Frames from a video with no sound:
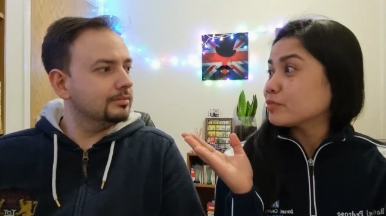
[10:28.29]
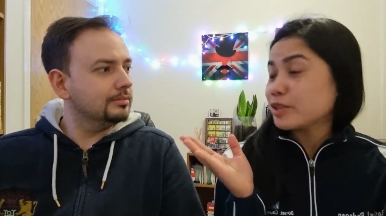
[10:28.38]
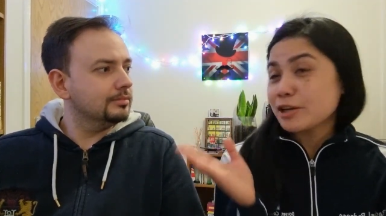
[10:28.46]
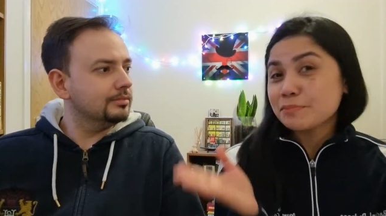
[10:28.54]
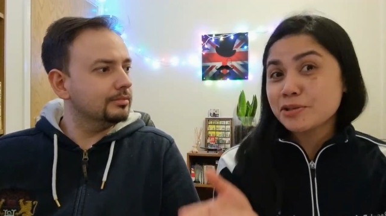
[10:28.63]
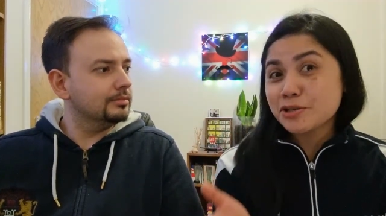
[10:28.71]

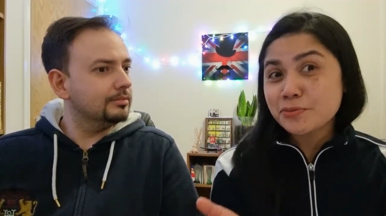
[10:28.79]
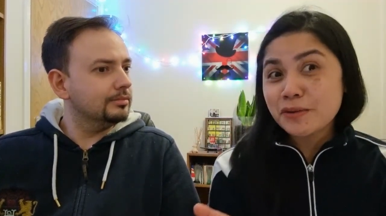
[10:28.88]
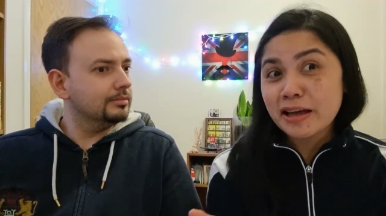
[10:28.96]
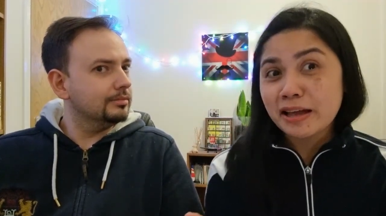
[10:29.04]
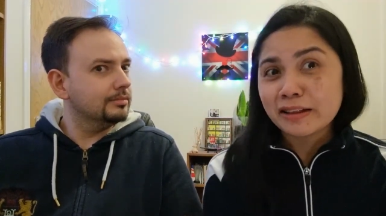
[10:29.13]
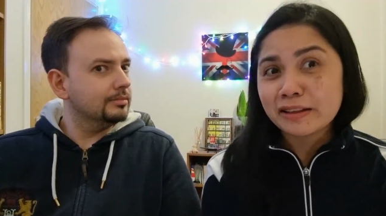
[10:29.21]
Speaker 1: tips as
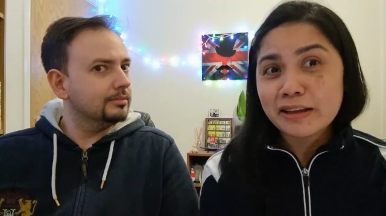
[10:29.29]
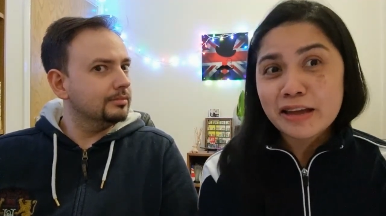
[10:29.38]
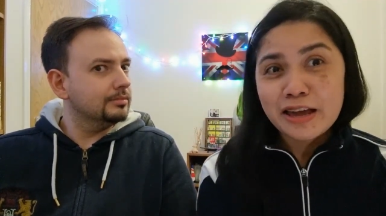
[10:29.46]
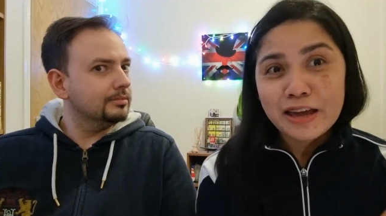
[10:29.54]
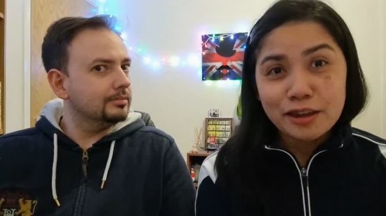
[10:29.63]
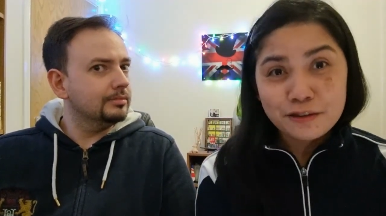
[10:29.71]
well
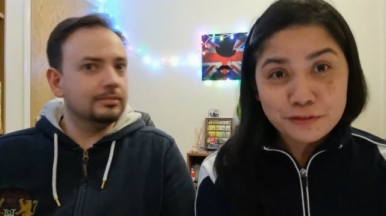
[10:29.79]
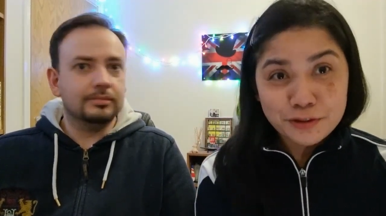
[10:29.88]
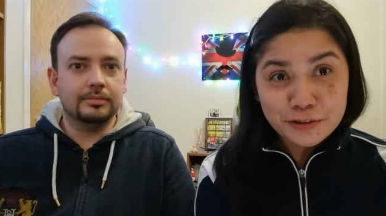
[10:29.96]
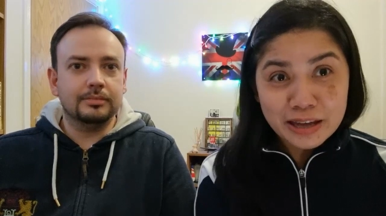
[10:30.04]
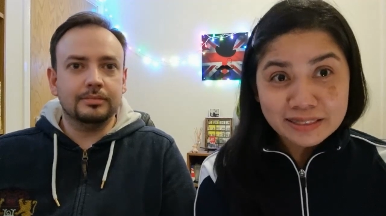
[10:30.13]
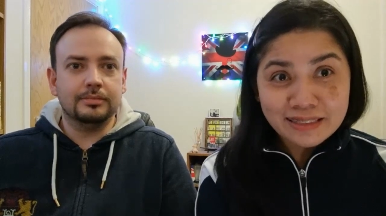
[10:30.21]
if you
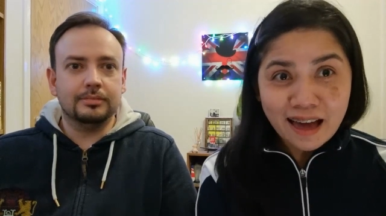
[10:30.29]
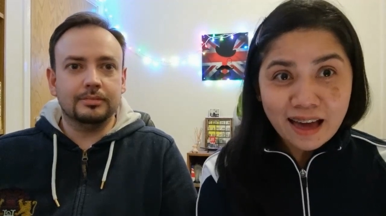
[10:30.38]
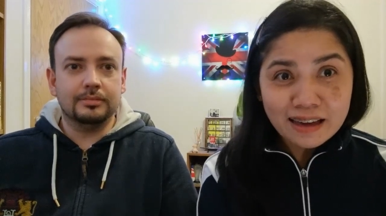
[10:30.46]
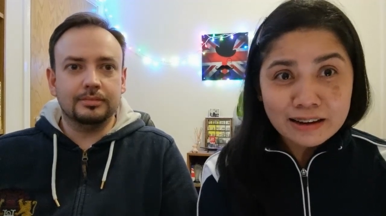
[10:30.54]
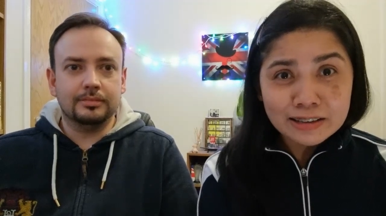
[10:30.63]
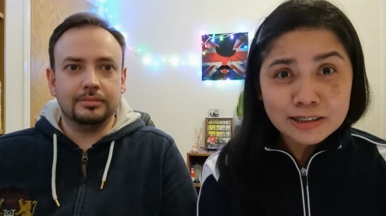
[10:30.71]
get
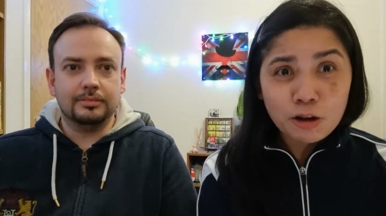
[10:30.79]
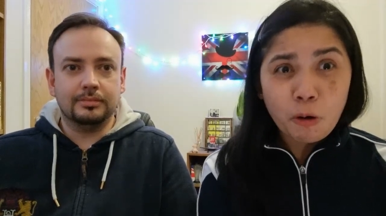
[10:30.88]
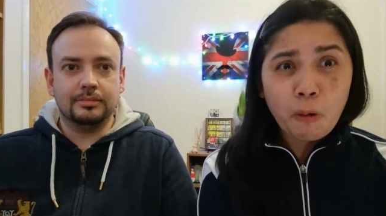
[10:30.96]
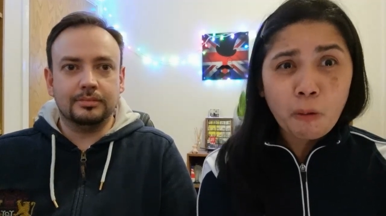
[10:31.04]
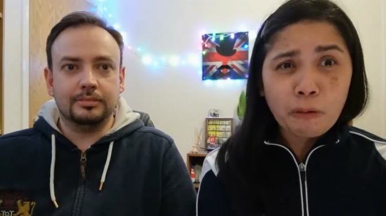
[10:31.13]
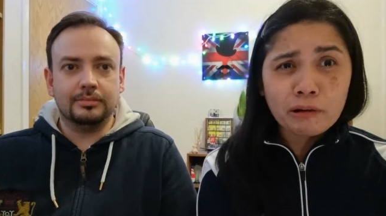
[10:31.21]
hired
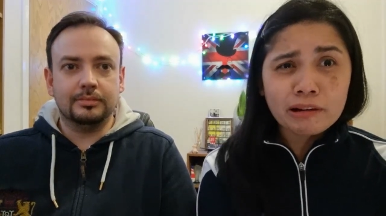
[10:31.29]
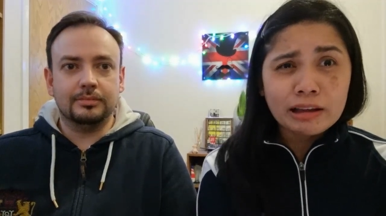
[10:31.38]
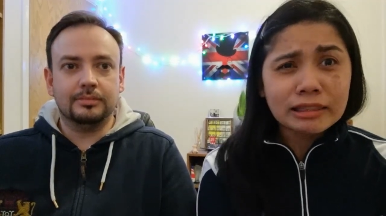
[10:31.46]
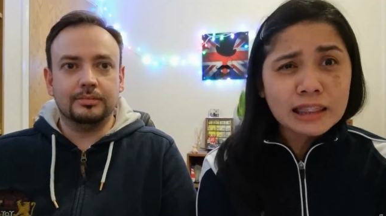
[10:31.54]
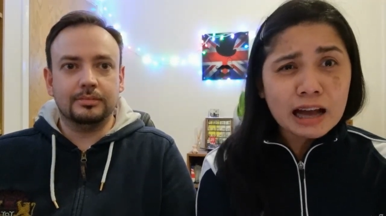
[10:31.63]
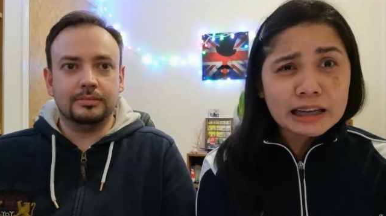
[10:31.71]
or
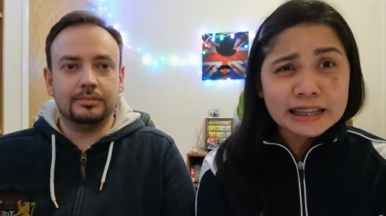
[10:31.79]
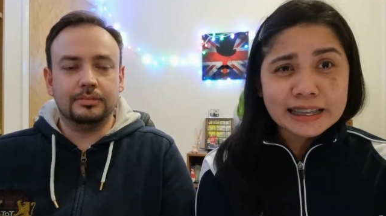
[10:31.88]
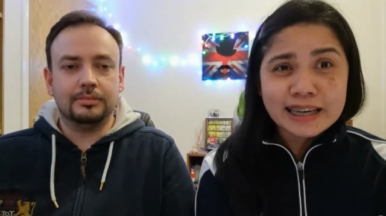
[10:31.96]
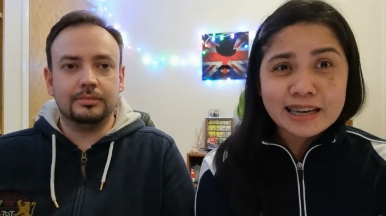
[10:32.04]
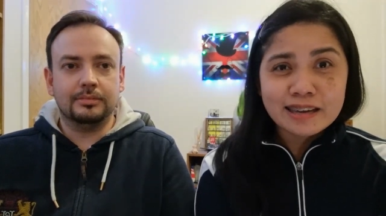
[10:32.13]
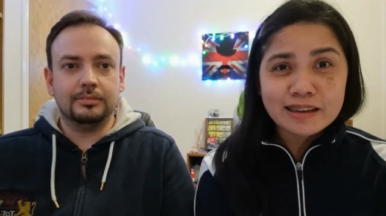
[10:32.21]

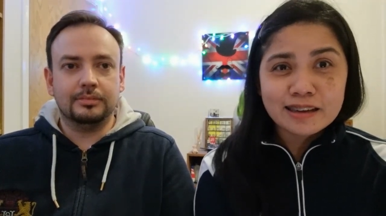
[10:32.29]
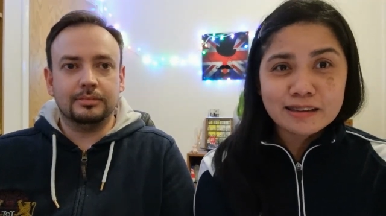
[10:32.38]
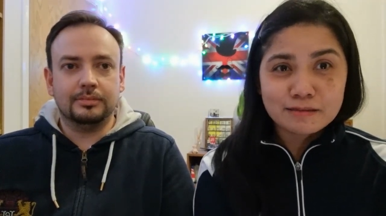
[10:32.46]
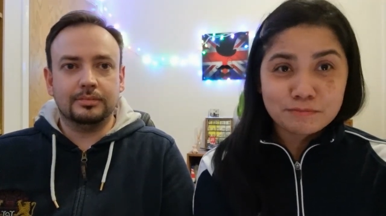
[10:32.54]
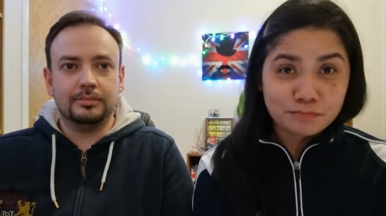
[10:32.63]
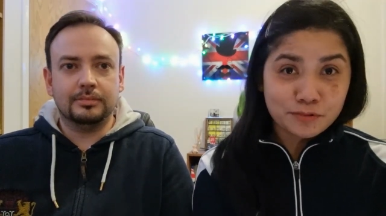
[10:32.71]
unluckily
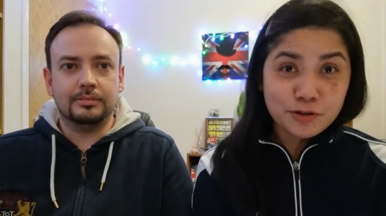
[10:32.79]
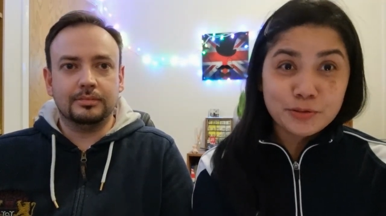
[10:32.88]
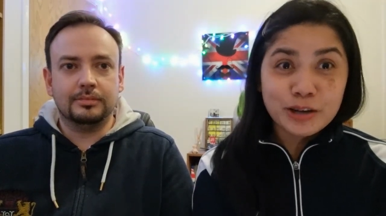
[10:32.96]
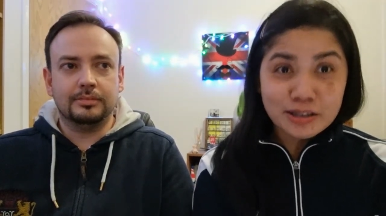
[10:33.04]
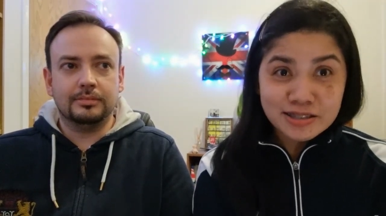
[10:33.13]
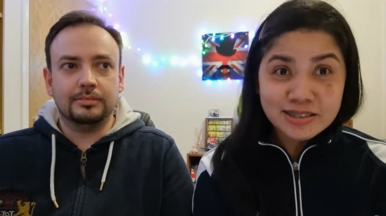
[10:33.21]
you're
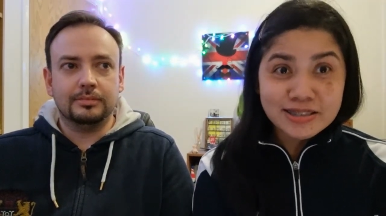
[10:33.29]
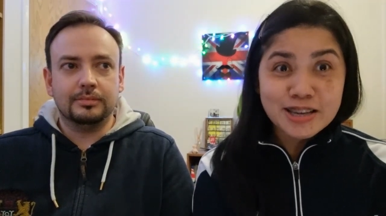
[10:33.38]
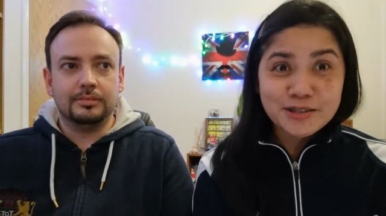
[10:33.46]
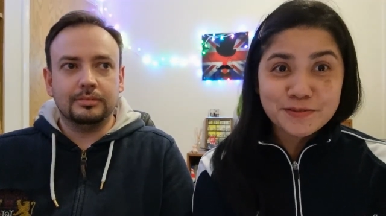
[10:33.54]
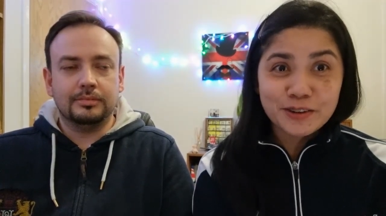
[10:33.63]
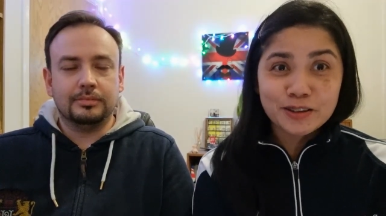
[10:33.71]

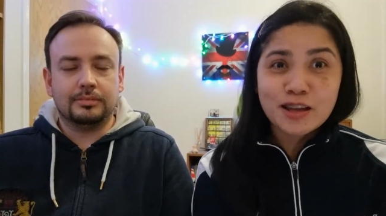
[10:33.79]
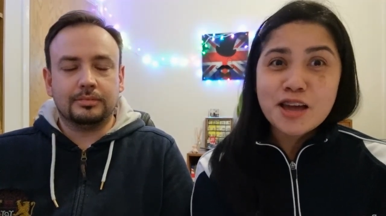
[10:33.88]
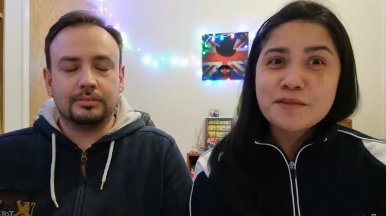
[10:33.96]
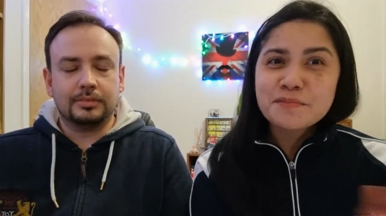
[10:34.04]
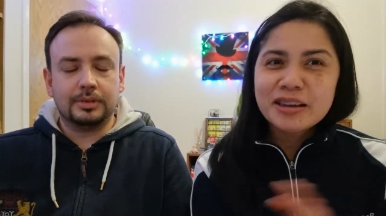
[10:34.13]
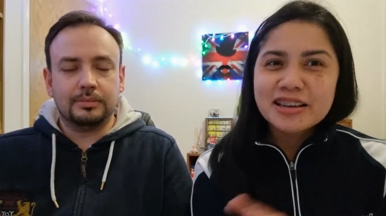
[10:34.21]
unsuccessful,
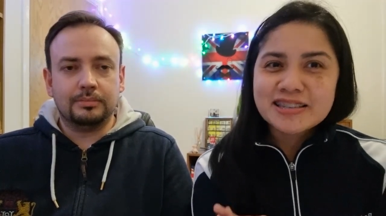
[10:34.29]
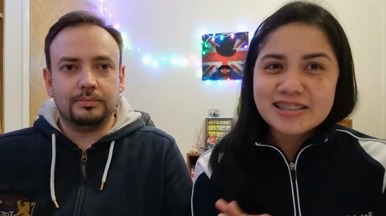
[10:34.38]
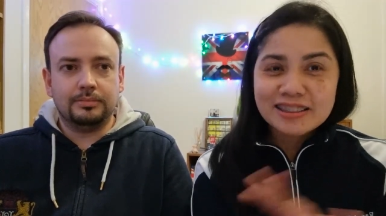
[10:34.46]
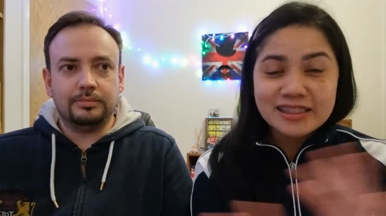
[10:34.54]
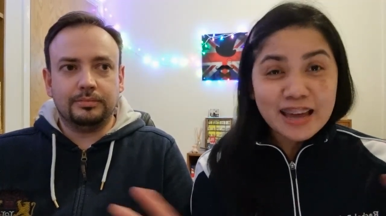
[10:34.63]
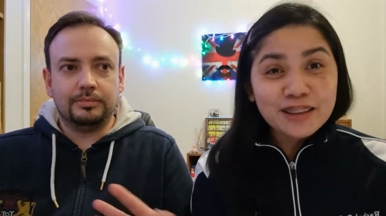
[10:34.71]
because
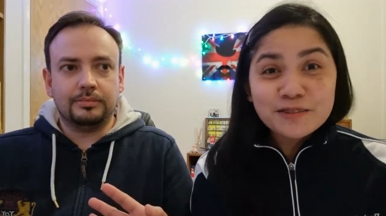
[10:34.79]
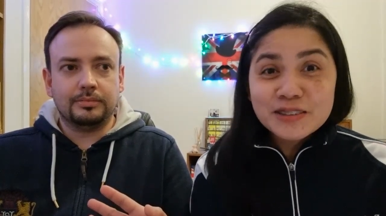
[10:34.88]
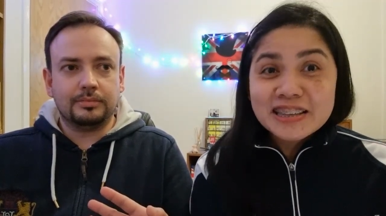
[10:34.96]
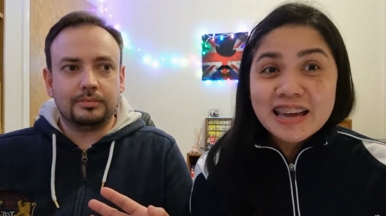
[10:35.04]
at the end of the